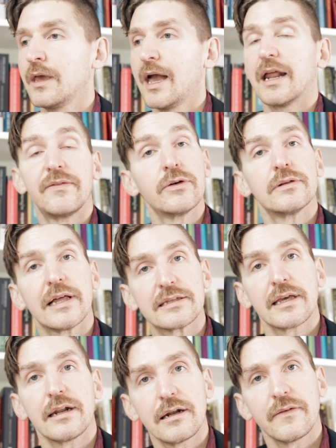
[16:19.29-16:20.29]
And if you would like
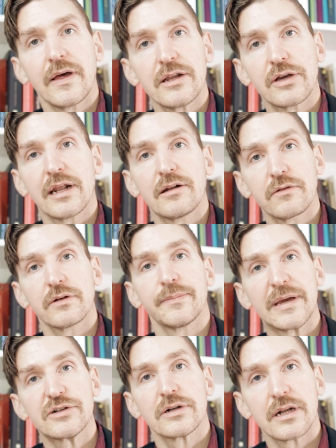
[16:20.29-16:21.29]
to get in on that, you can head over to
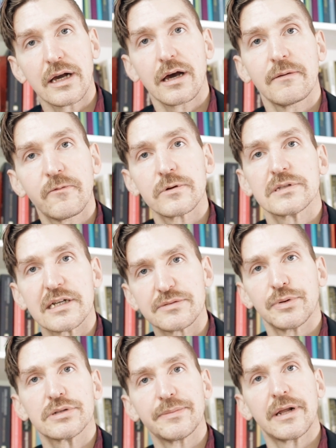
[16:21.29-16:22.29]

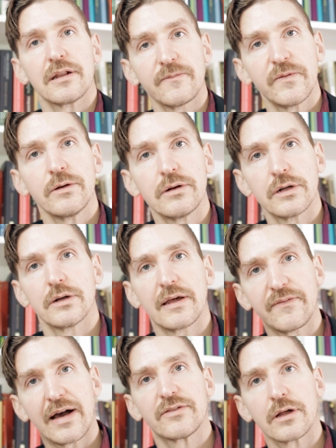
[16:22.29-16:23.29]
patreon.com/booksarebetterthanfood and
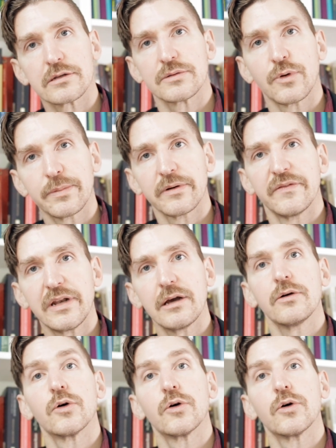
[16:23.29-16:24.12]
donate $5 or more per video,